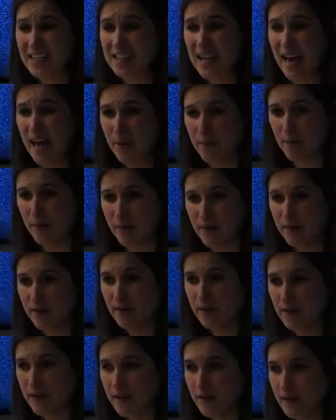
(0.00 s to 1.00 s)
step,
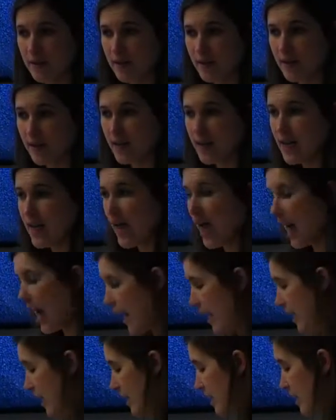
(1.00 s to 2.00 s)

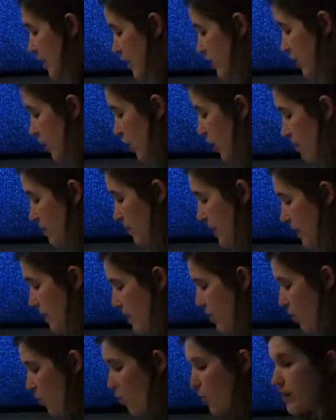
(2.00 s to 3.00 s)
I need to
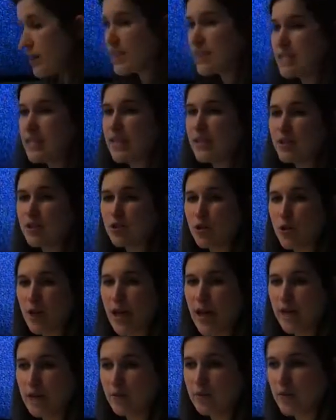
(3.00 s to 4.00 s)
determine what the central
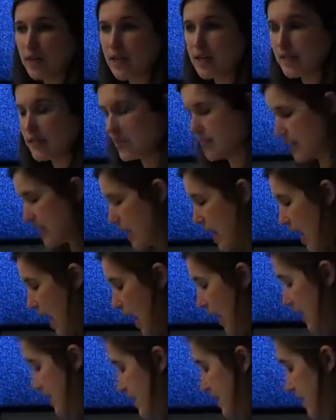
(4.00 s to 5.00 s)
atom is.
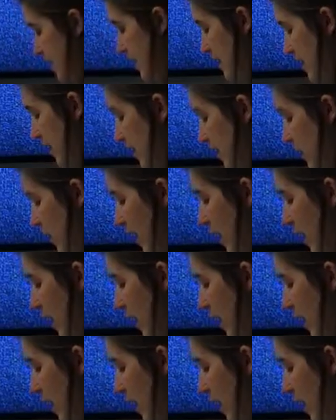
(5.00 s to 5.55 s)
I see that